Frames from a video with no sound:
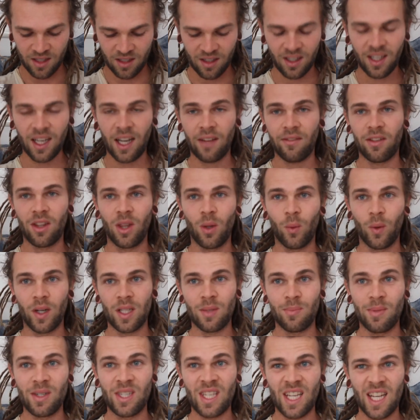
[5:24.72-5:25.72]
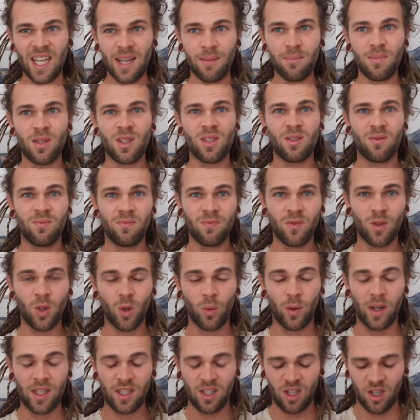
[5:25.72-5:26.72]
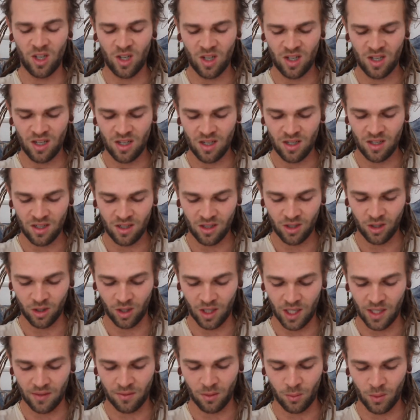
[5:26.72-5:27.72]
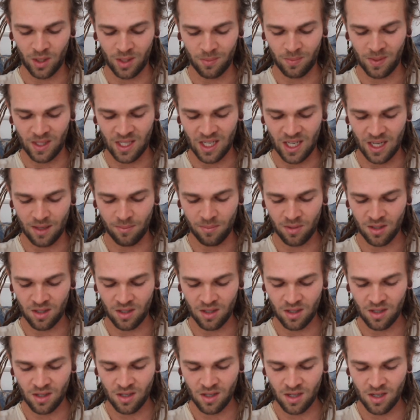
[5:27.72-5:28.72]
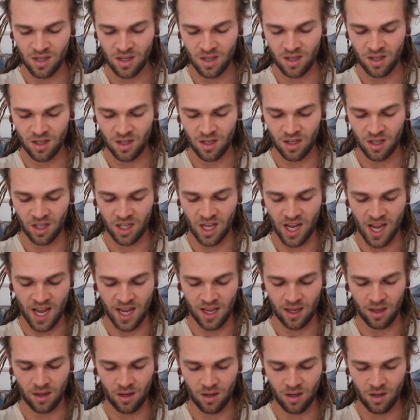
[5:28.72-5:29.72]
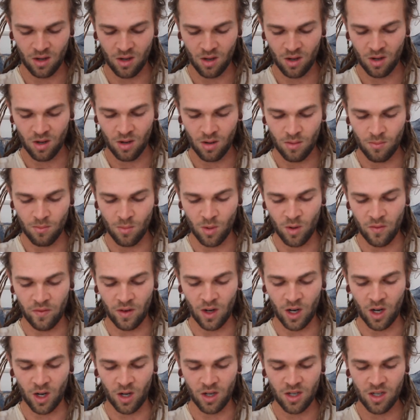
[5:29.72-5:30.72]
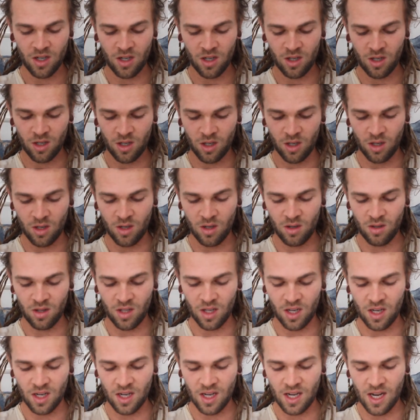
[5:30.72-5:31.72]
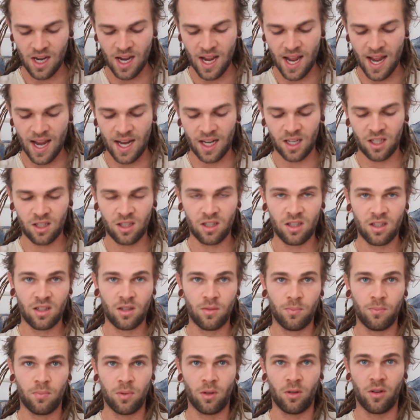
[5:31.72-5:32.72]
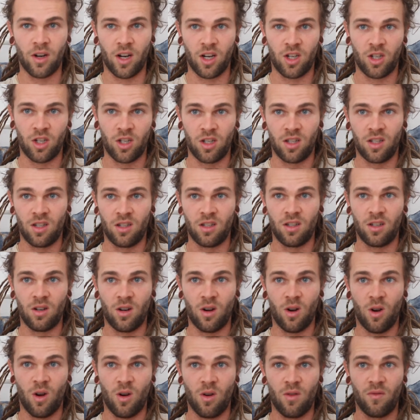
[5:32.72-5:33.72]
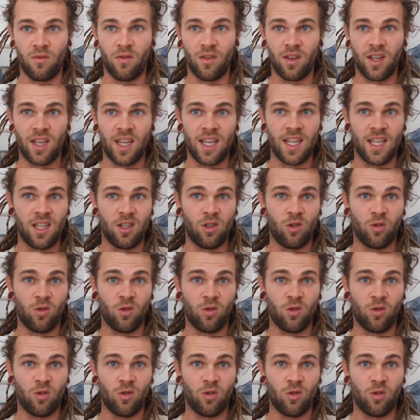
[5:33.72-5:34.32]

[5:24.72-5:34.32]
Loving the wispy tips, always good. Gotta love the wispy tips. Okay, moving on to the next progression of his